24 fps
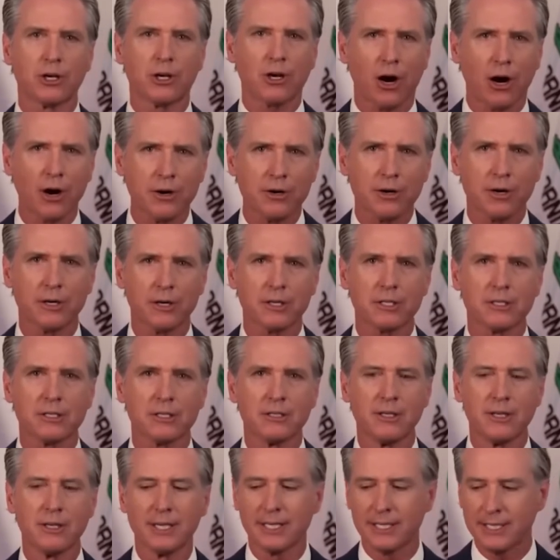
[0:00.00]
gardeners,
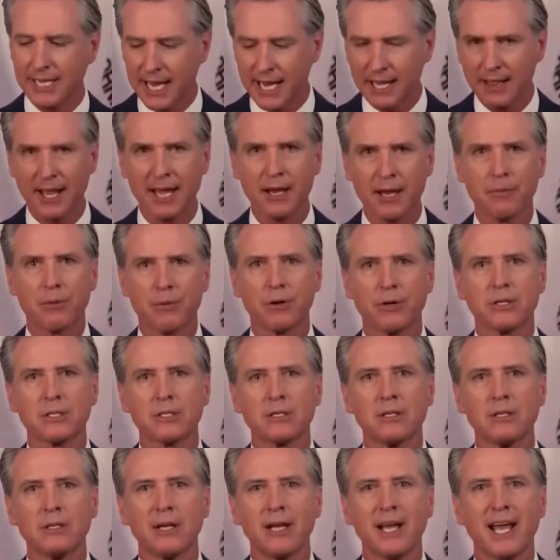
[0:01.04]
day
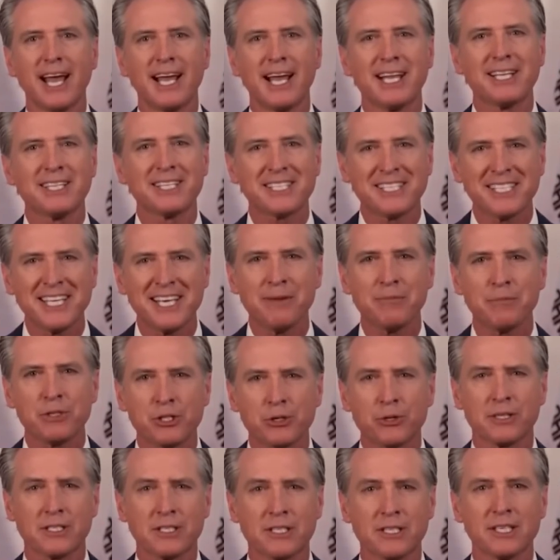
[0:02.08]
laborers, and
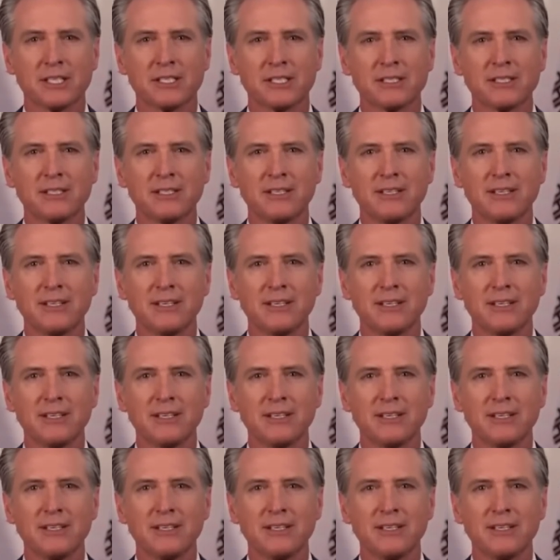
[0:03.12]
seamstresses.